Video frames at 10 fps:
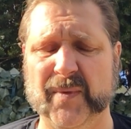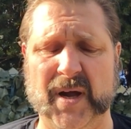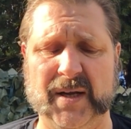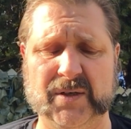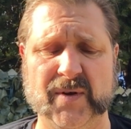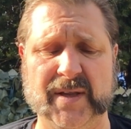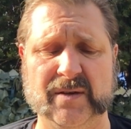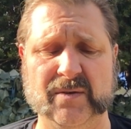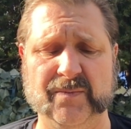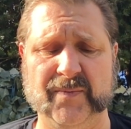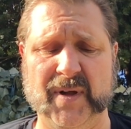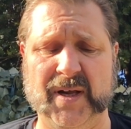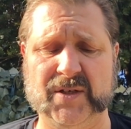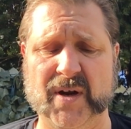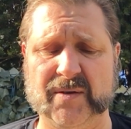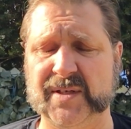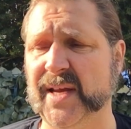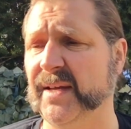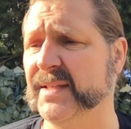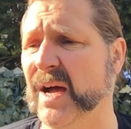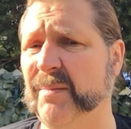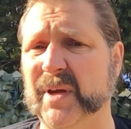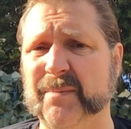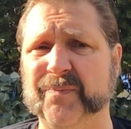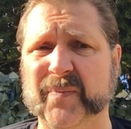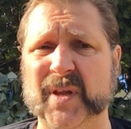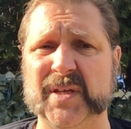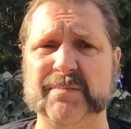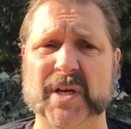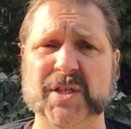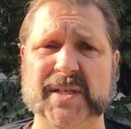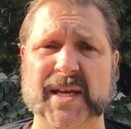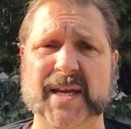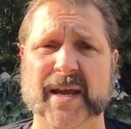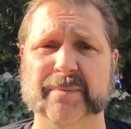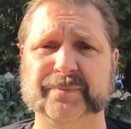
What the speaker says: I'll try to stay on topic as much as I can.